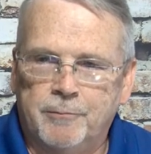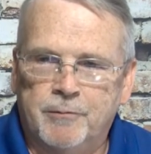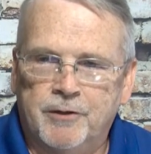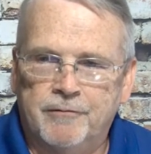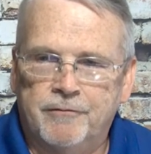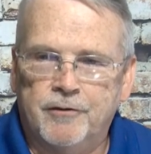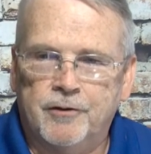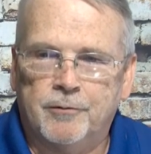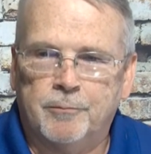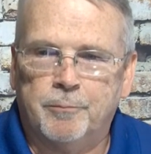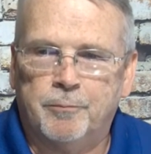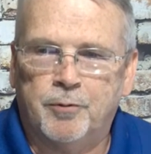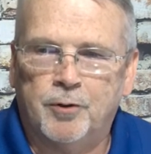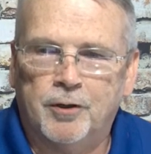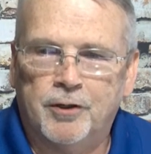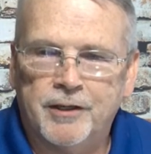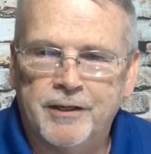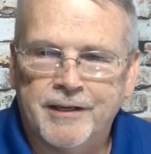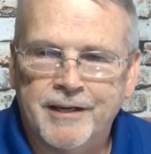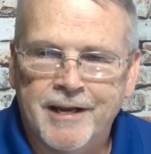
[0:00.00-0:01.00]
But if you'll
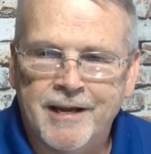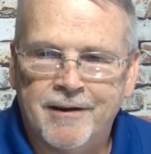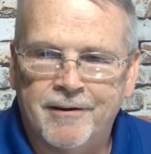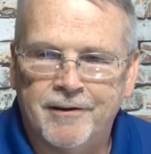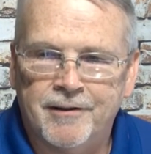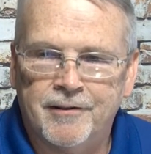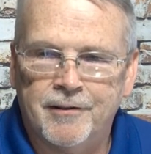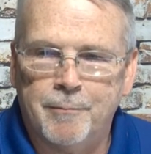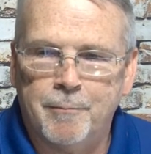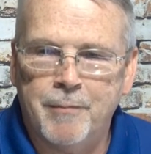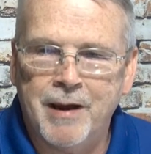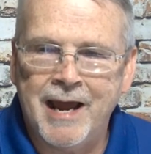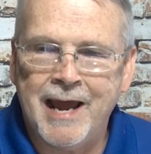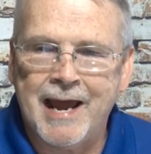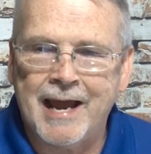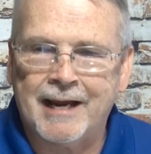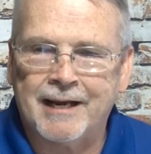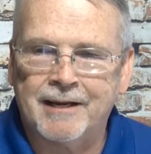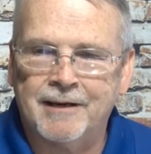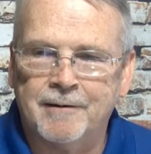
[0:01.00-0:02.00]
pull it down in the
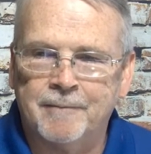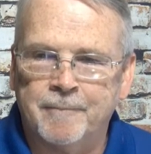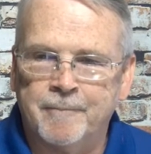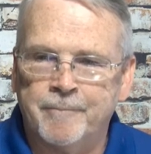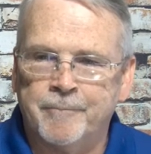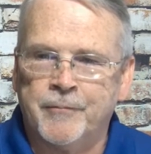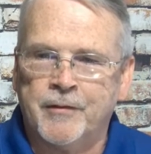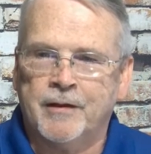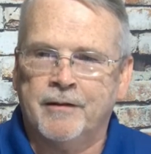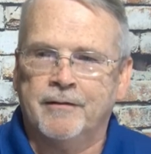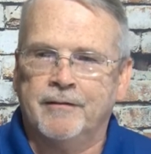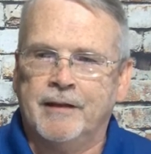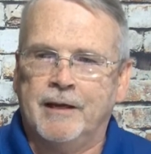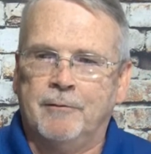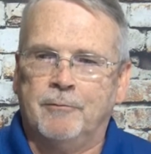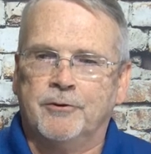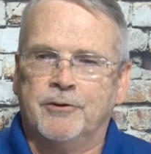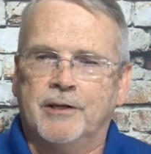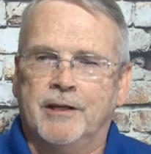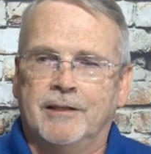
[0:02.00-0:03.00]
back,
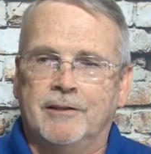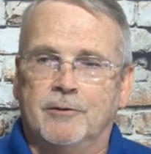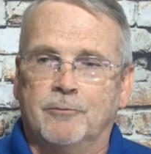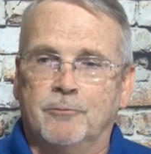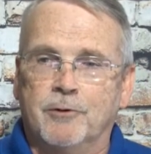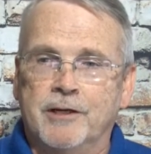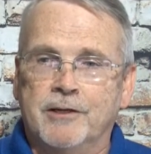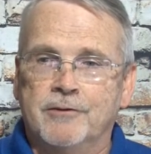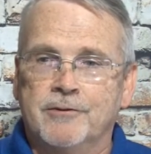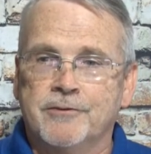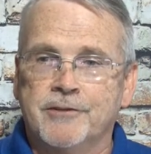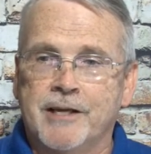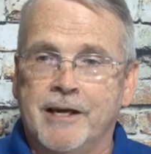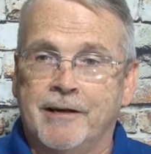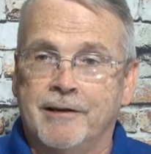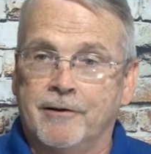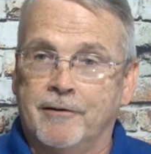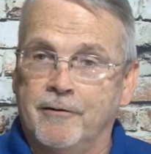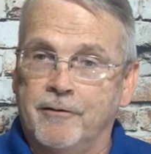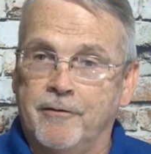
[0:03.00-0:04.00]
that will take the wrinkles
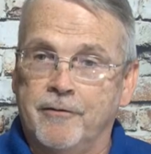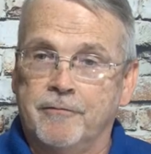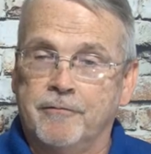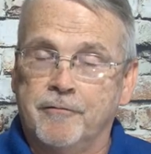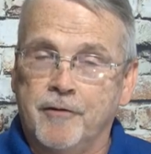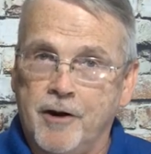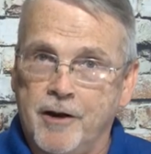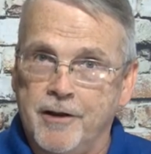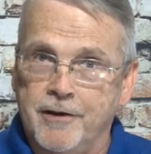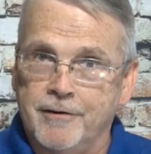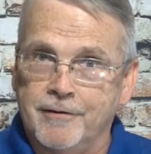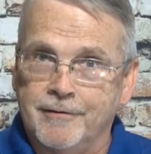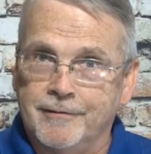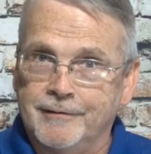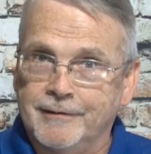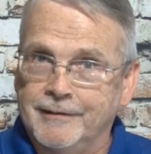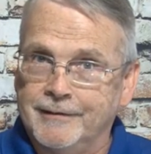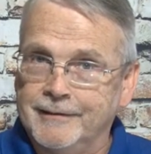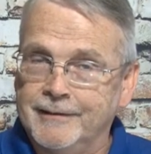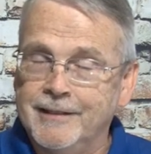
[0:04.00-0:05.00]
out on the front.
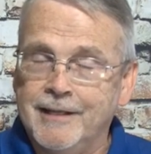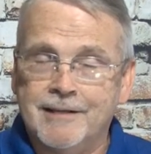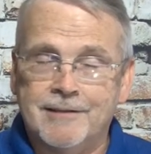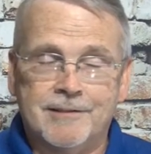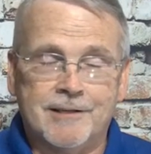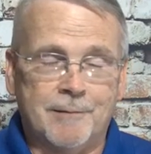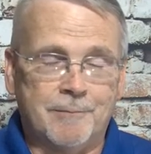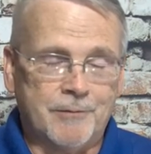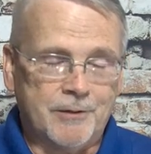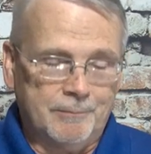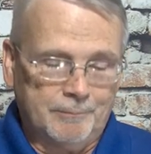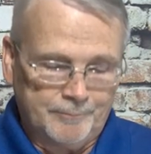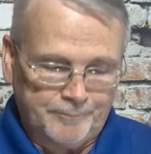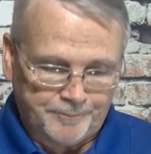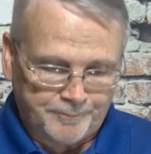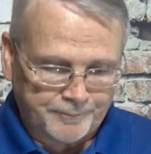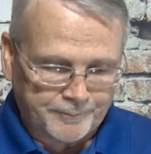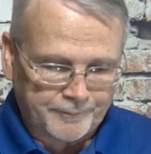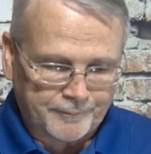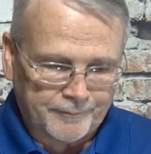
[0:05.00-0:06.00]
Isn't that something?
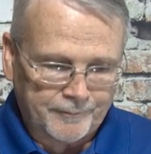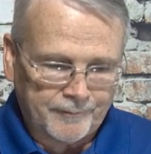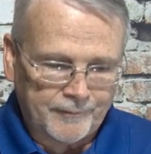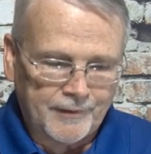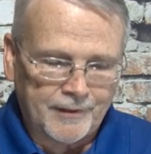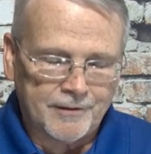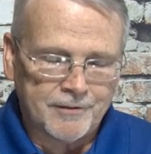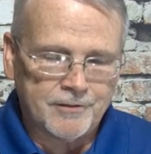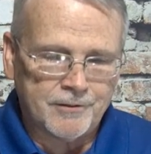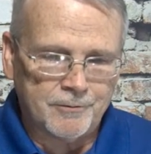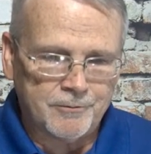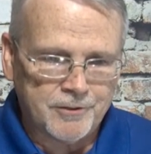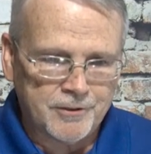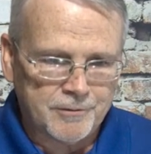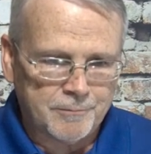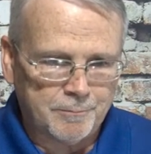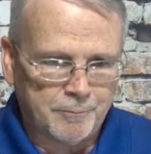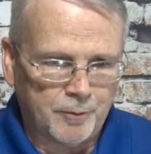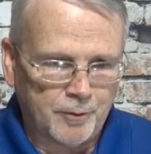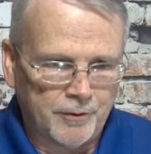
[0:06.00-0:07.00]
So
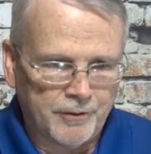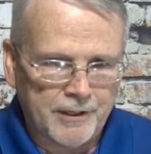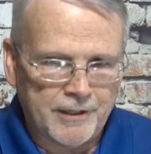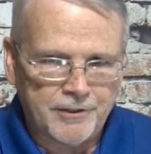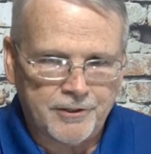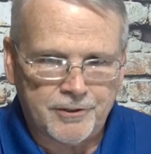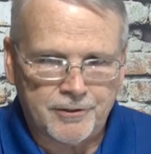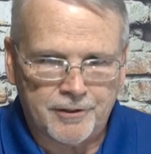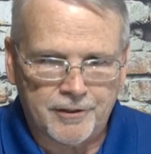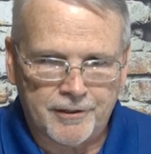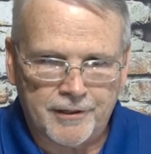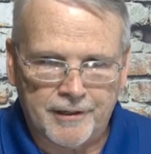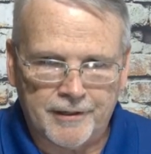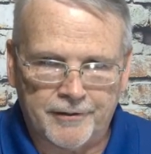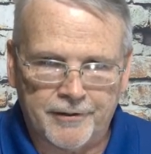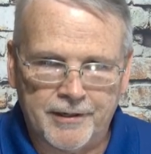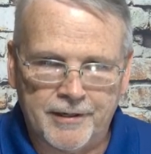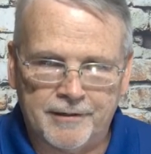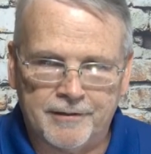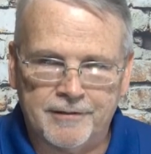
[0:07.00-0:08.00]
just pull that shirt
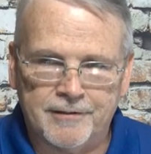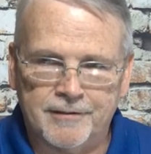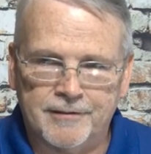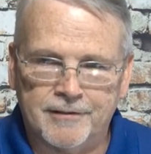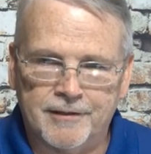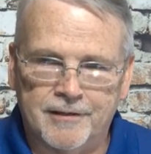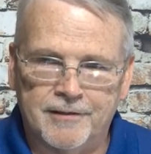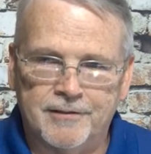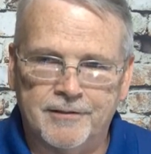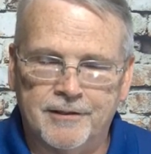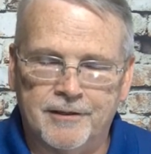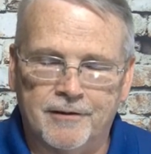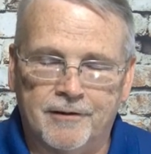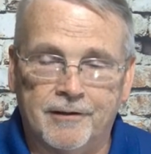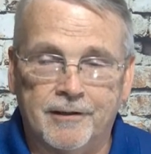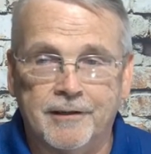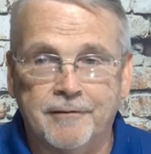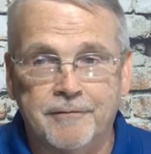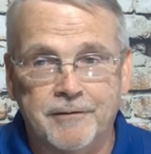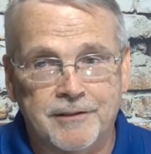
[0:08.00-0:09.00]
tail down and sit
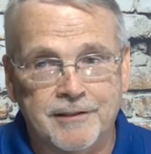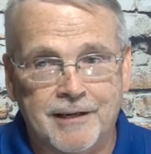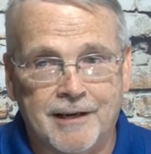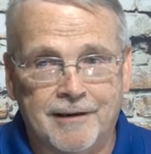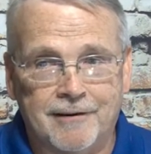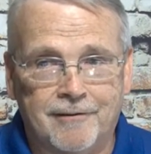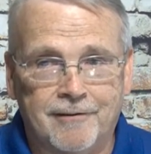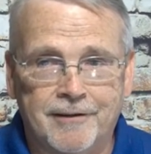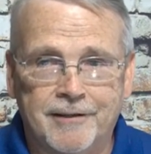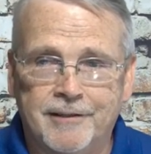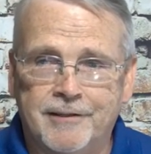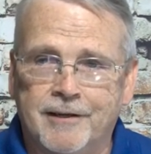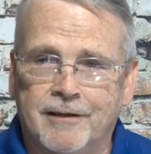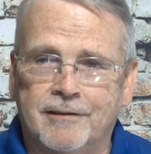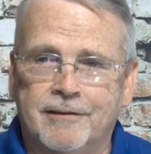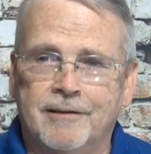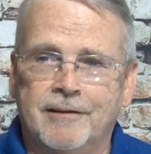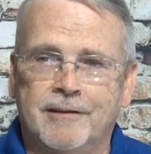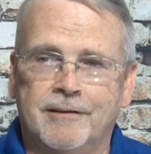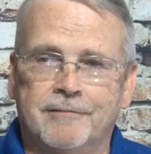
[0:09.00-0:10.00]
on it if it's not already
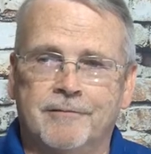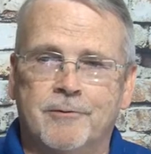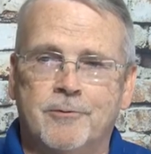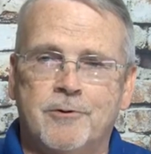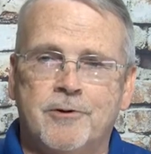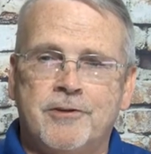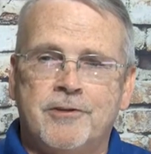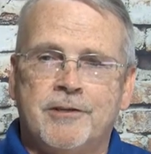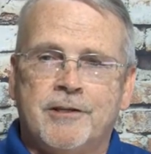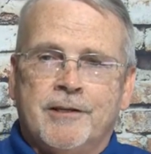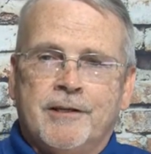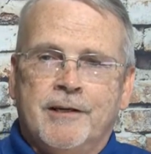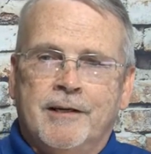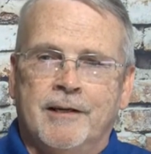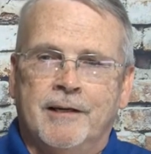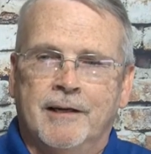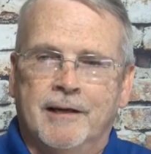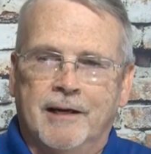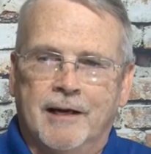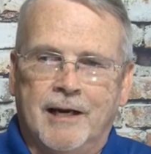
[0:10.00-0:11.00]
tucked in, of course.
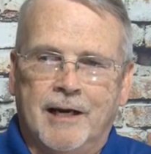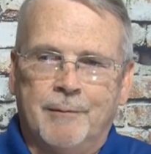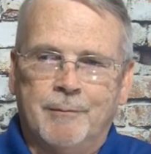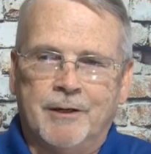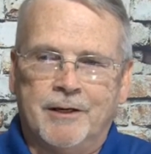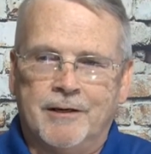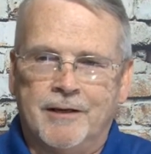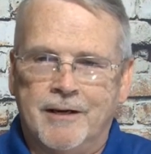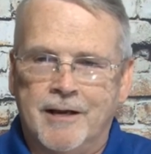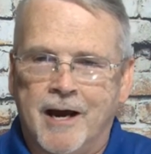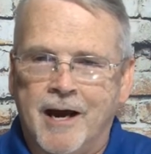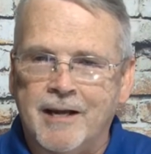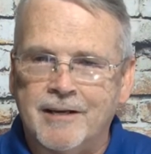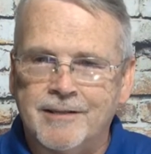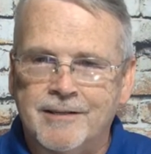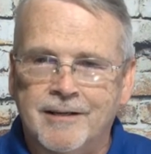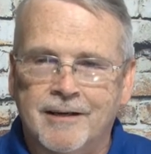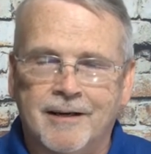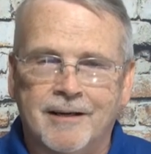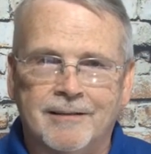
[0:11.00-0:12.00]
I'm a
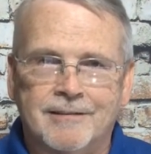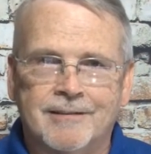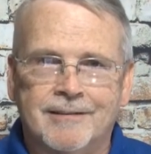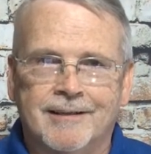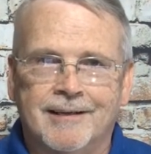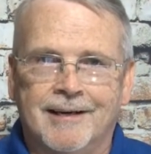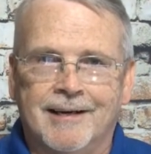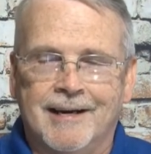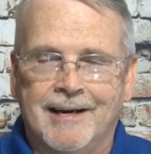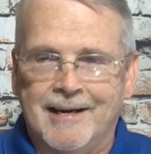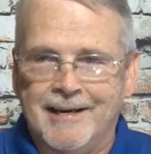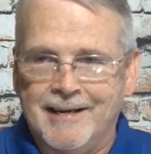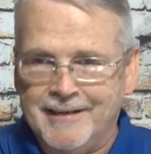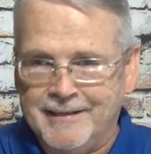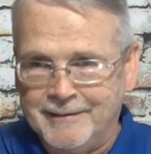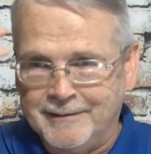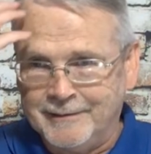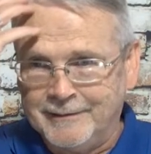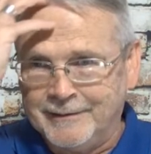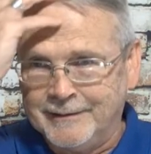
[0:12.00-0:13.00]
not tucked guy.